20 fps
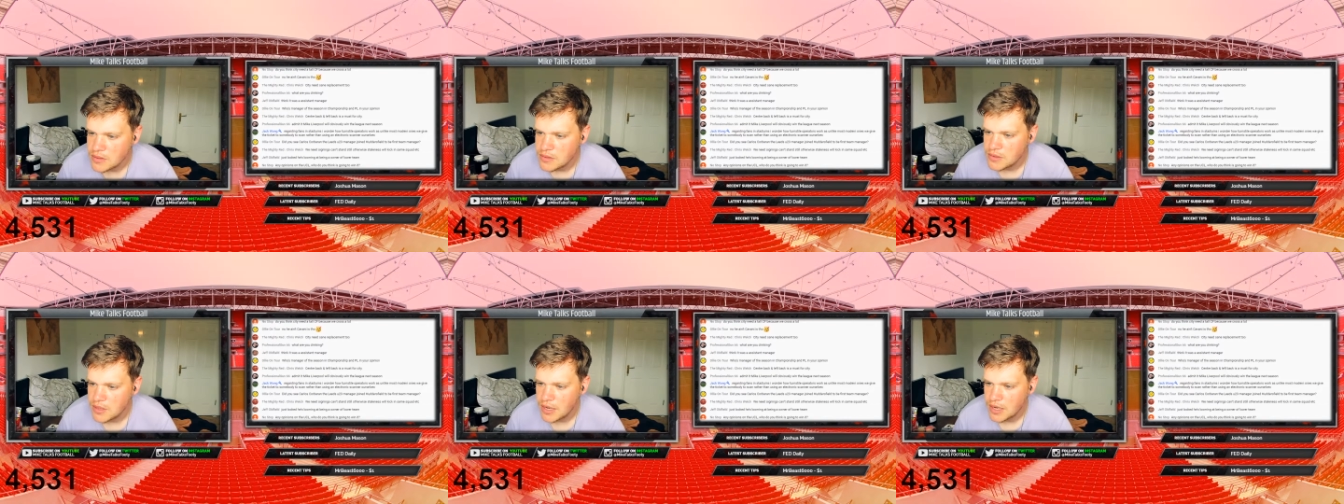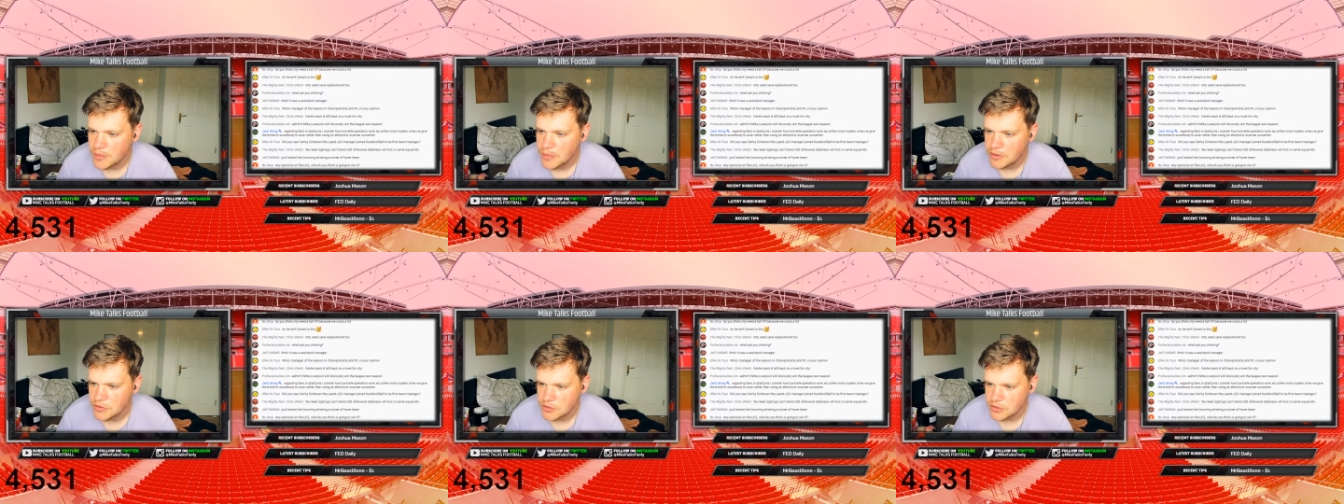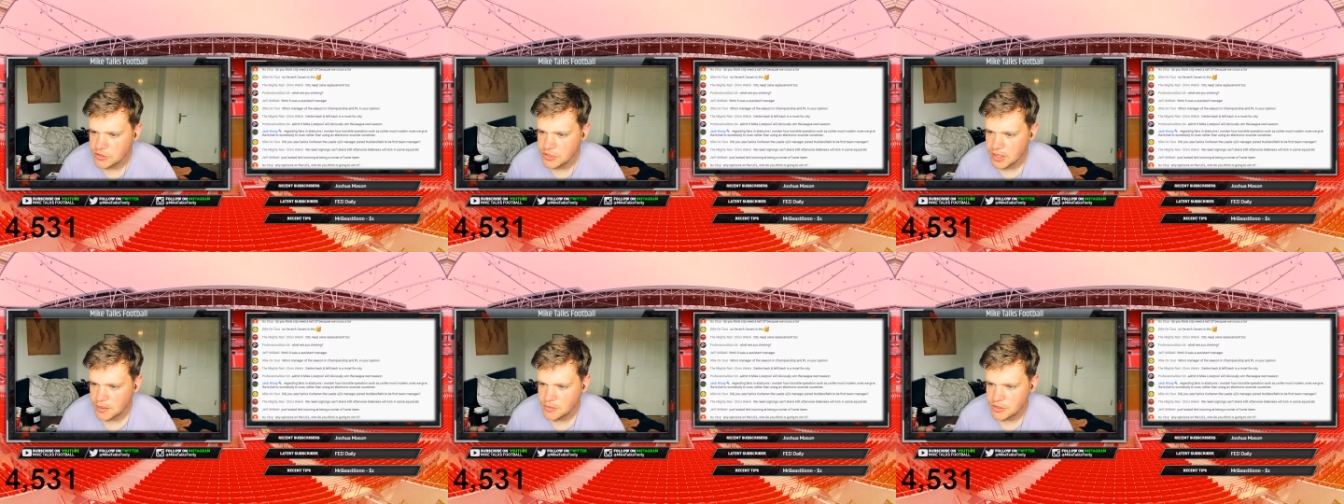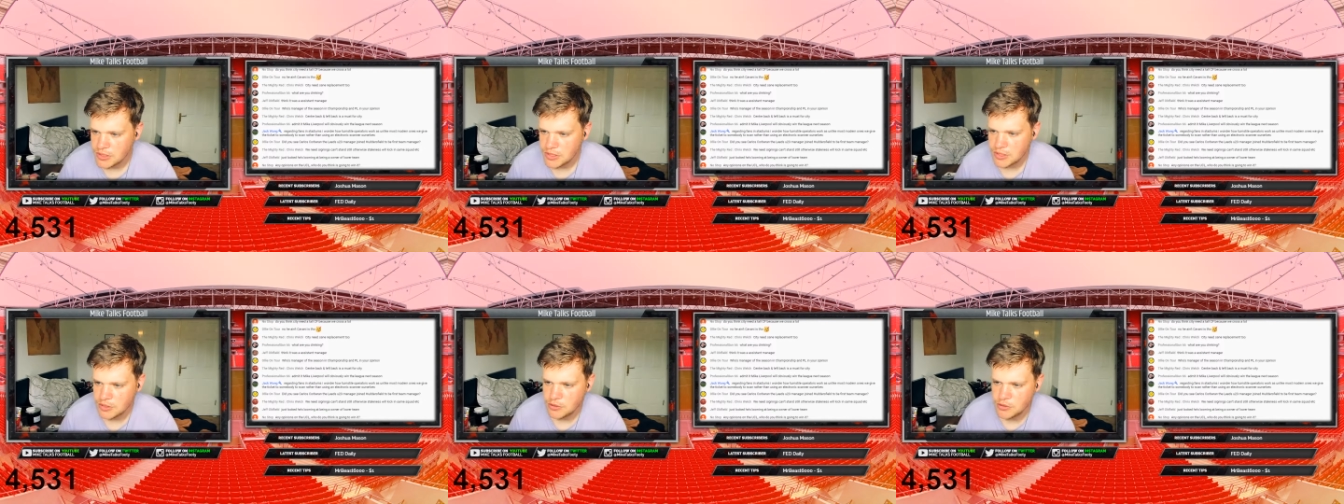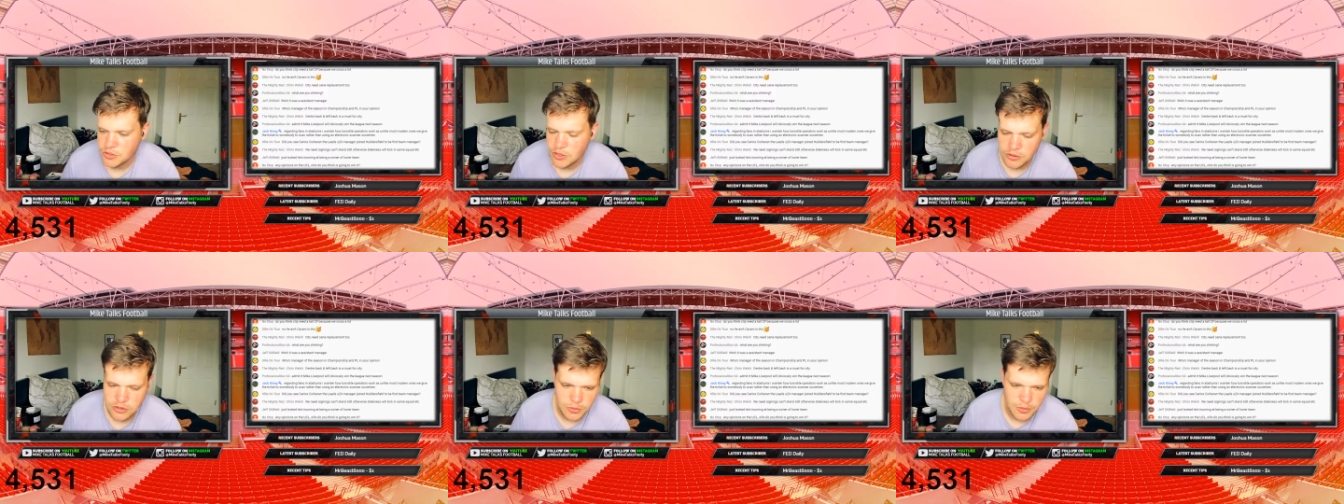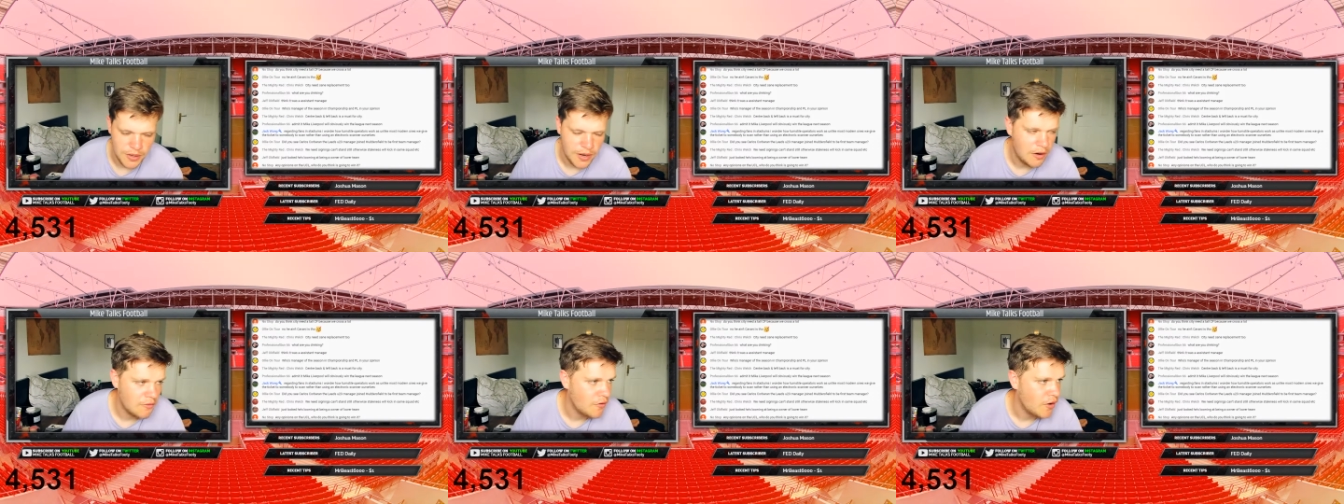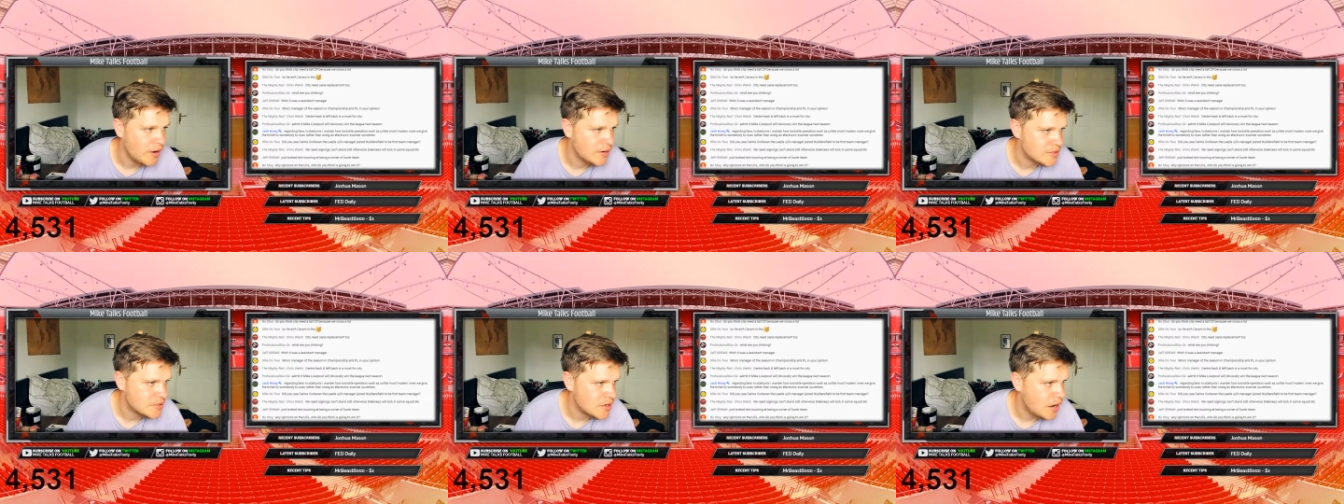Any opinions on the Champions League? Who's going to win it?
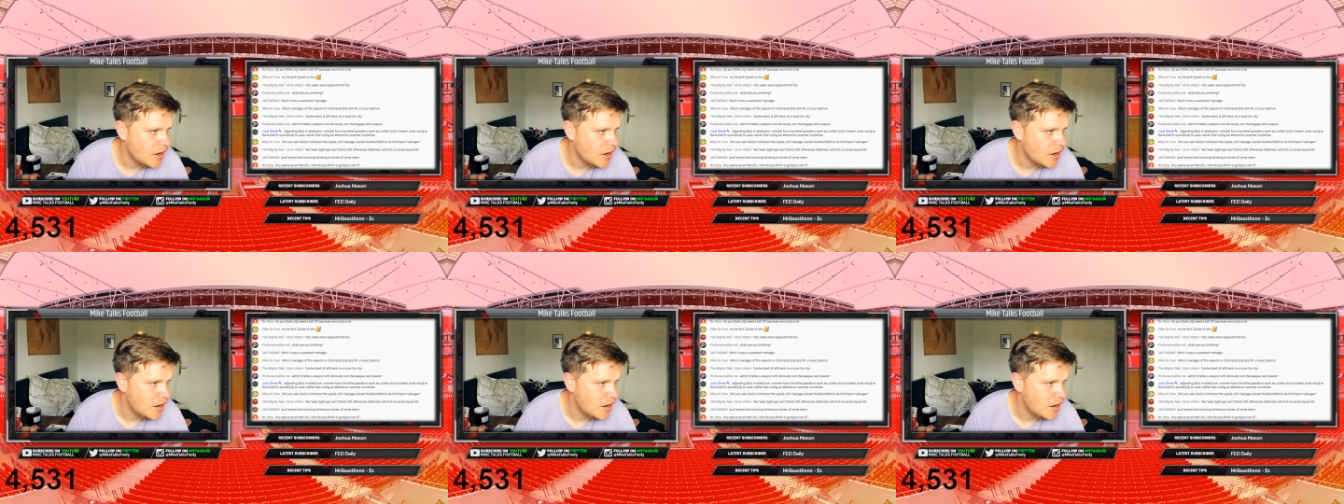Right,